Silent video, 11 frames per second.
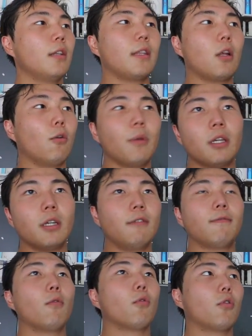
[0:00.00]
That'll be good
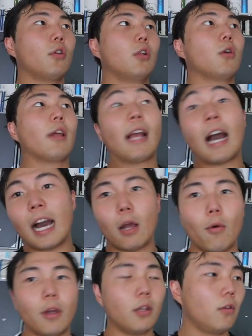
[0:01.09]
for, you know, like
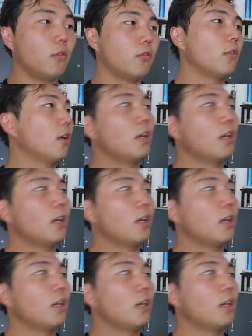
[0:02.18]
highway use.